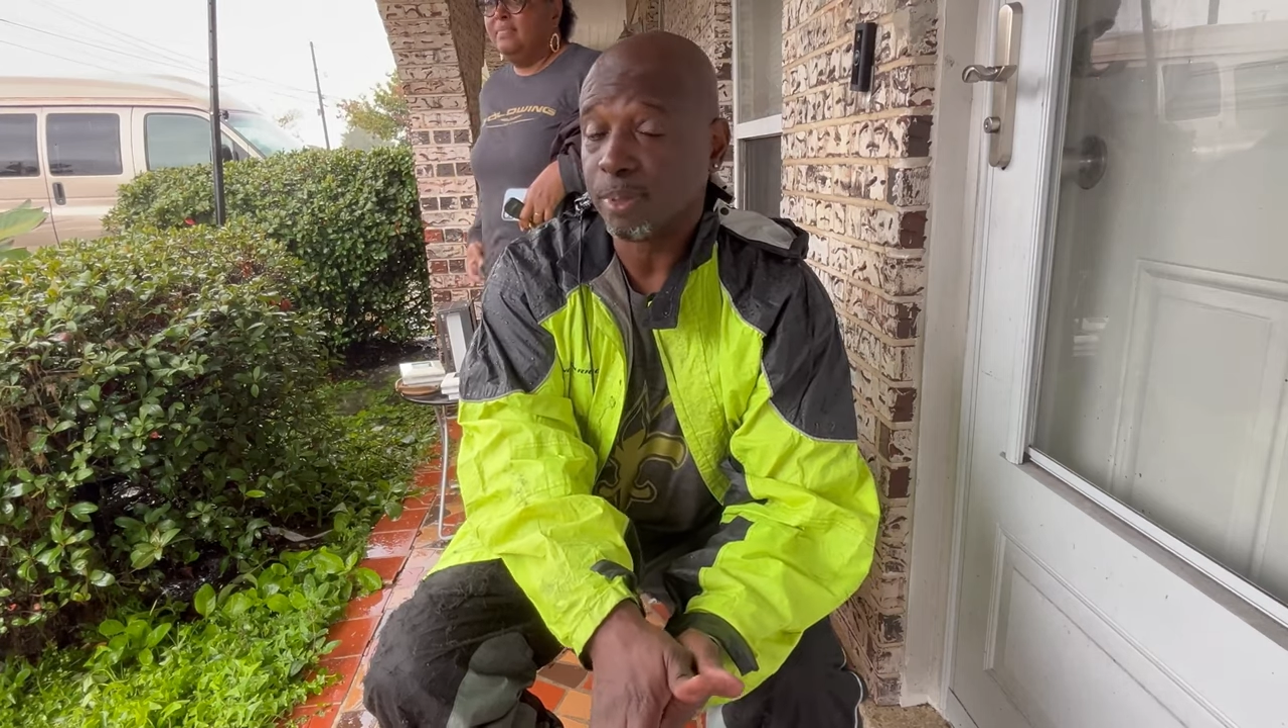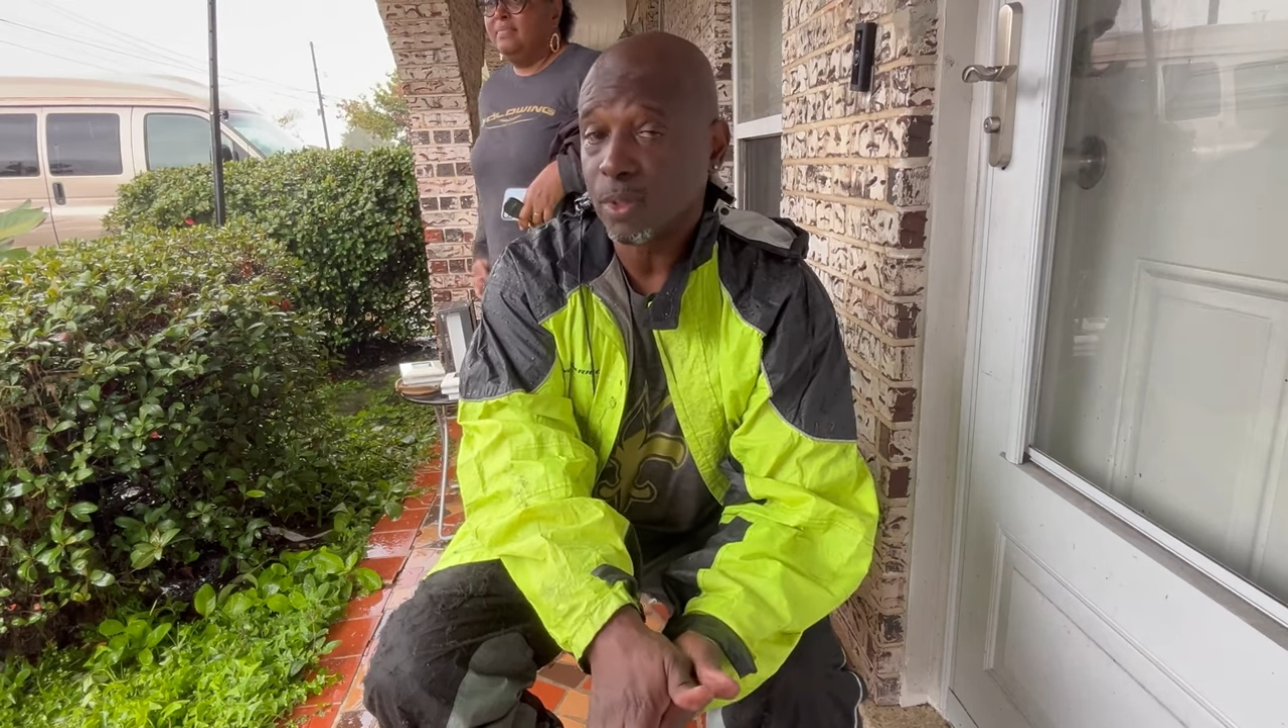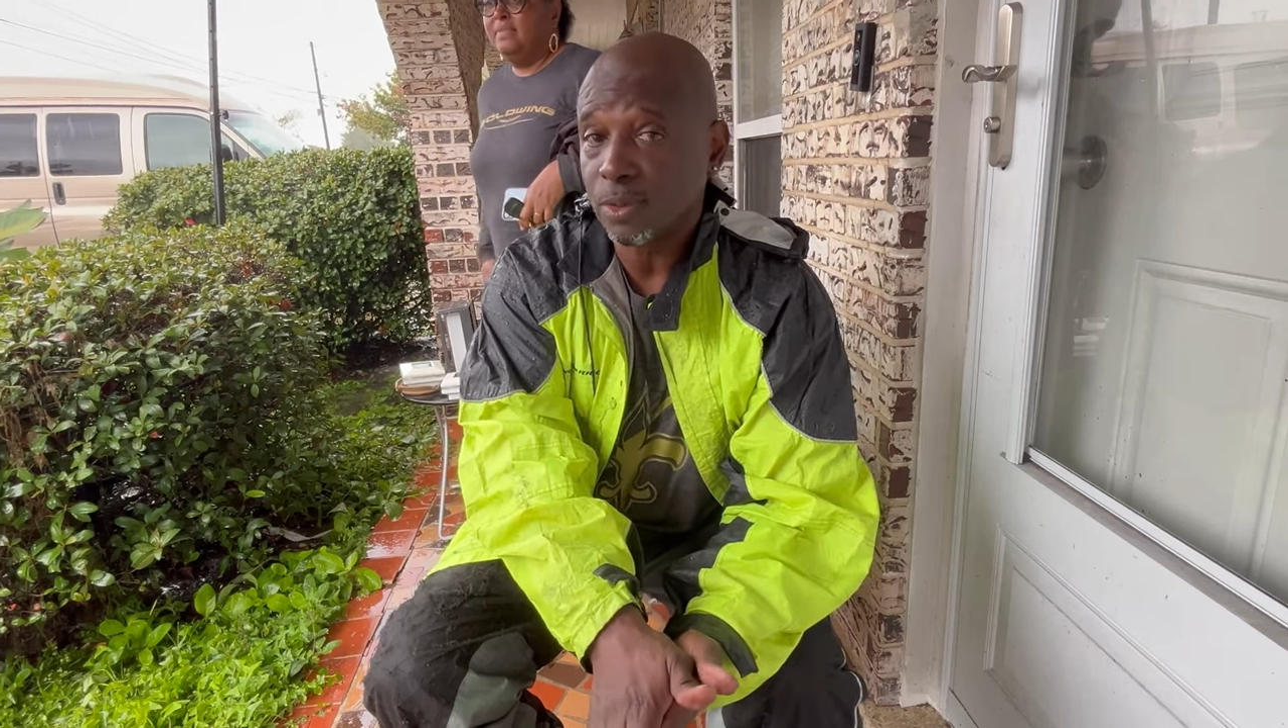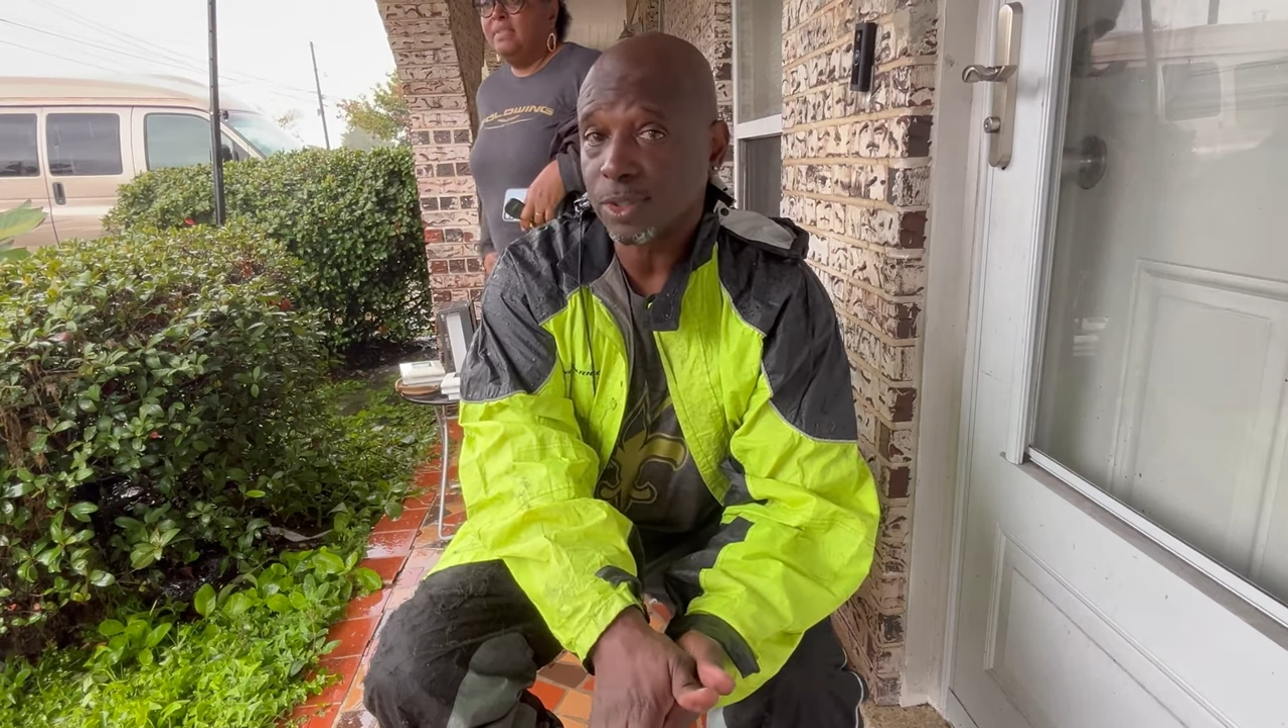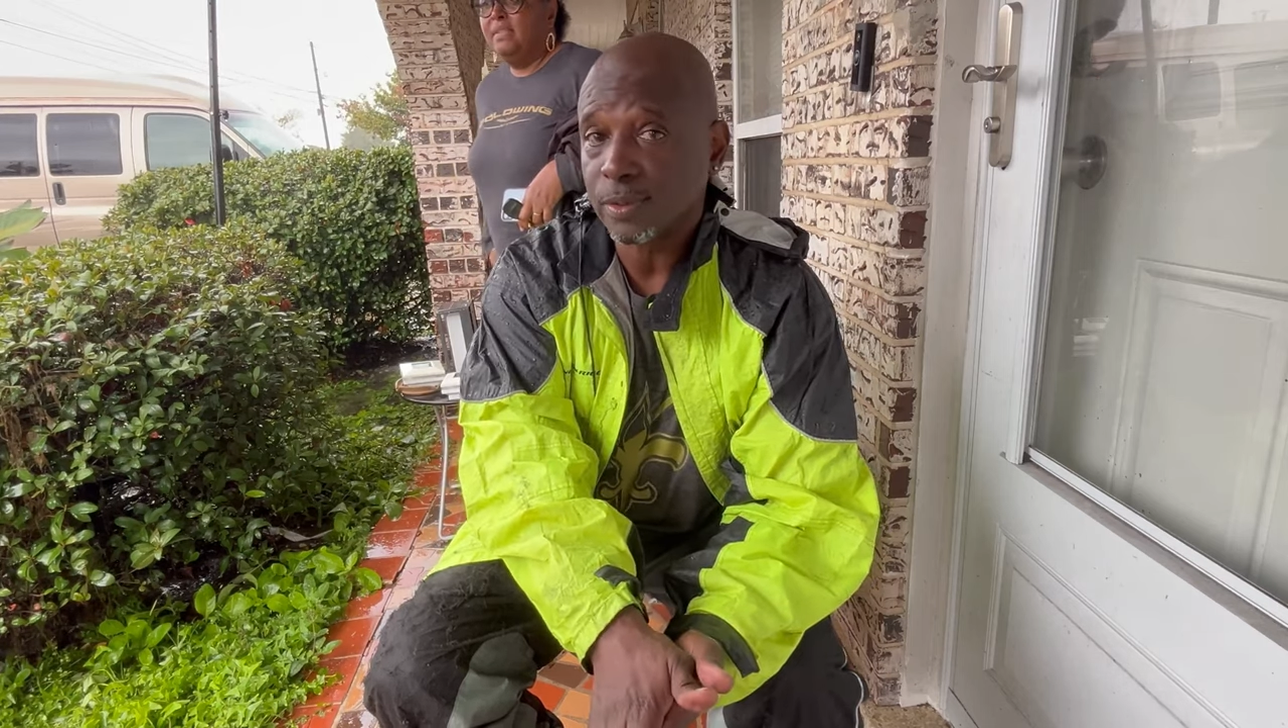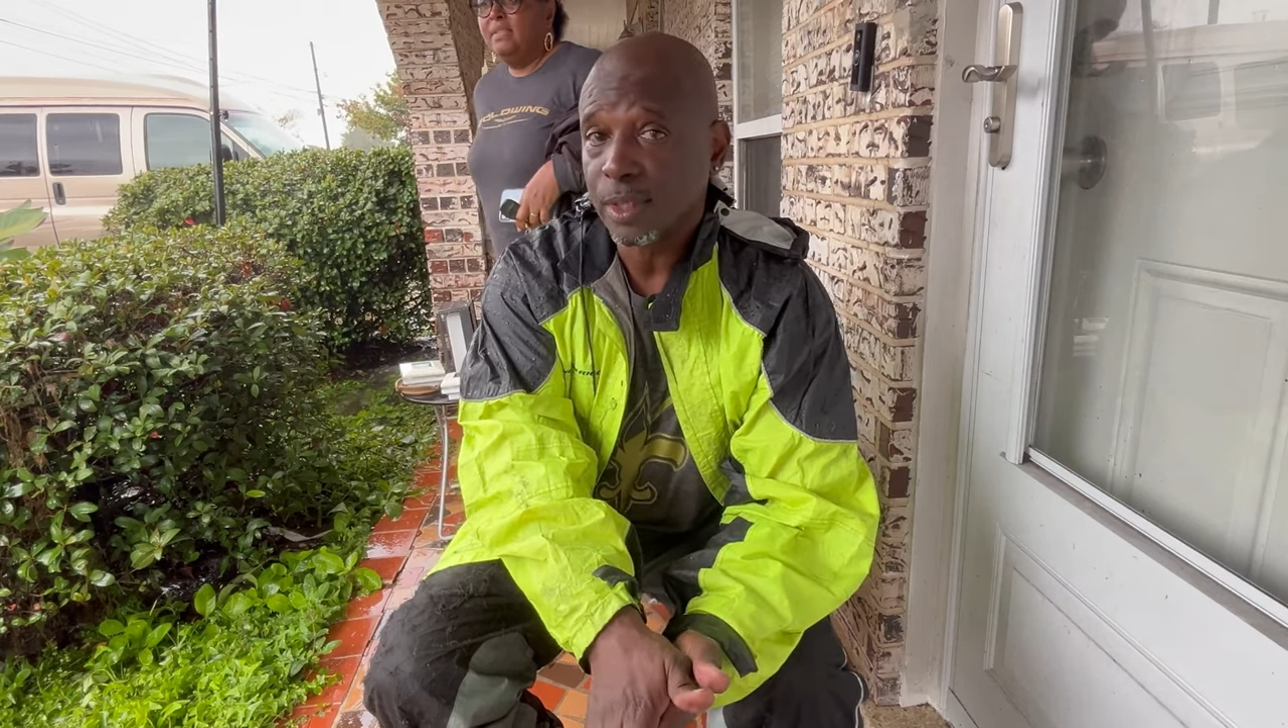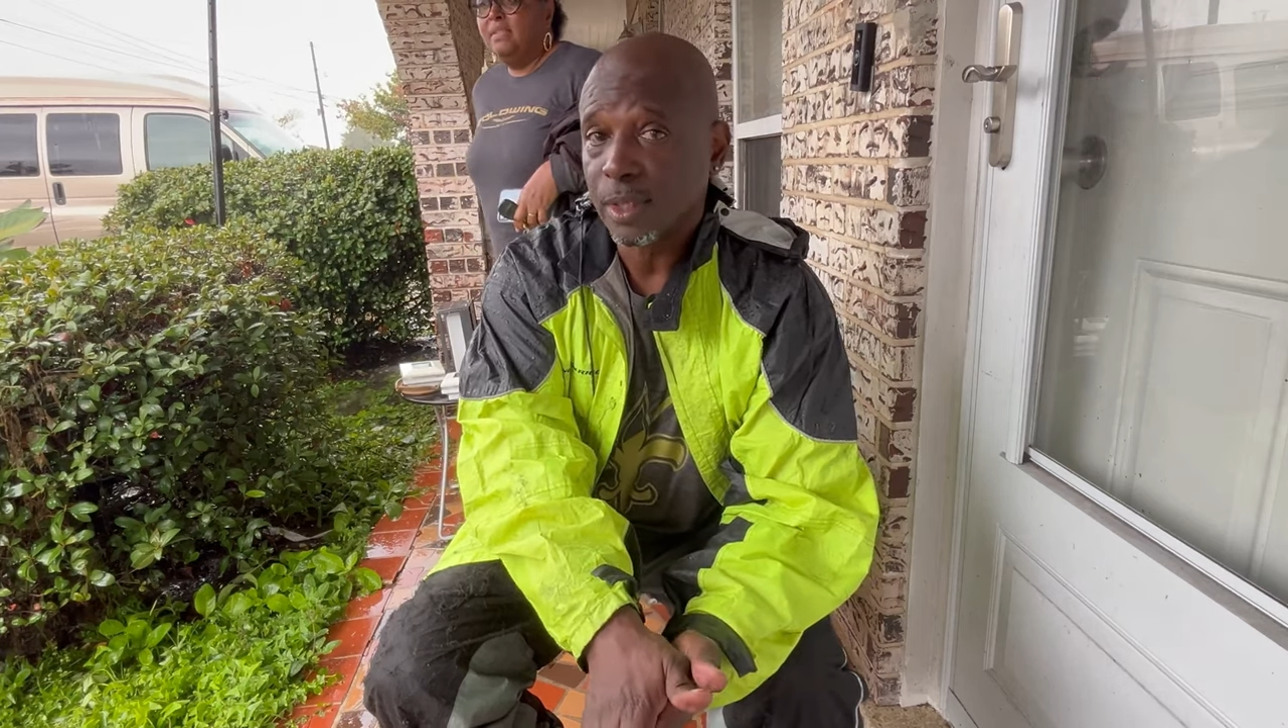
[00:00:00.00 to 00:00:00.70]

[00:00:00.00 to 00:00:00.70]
boots